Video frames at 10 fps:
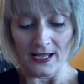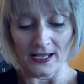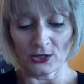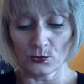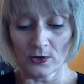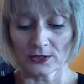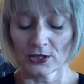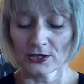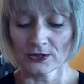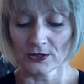It was
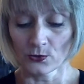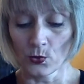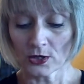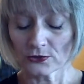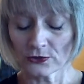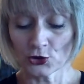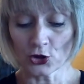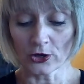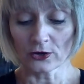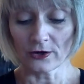in the Wall Street
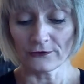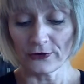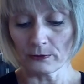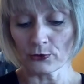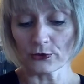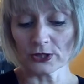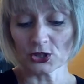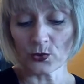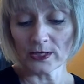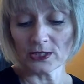Journal on February
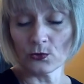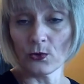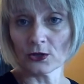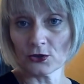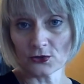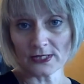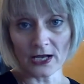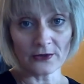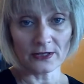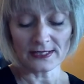21,
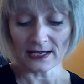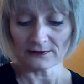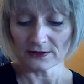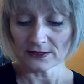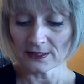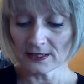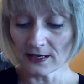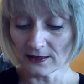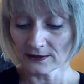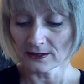2017
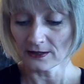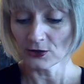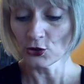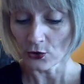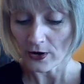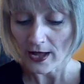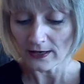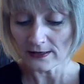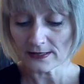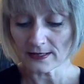under Your
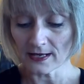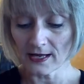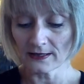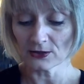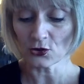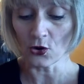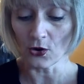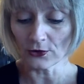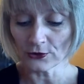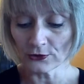Health, and it's
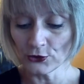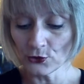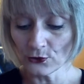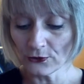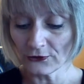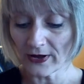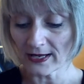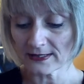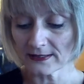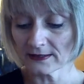called A New
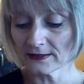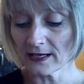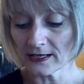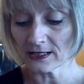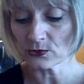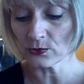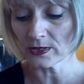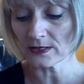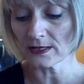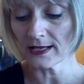Fasting Diet
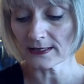with Less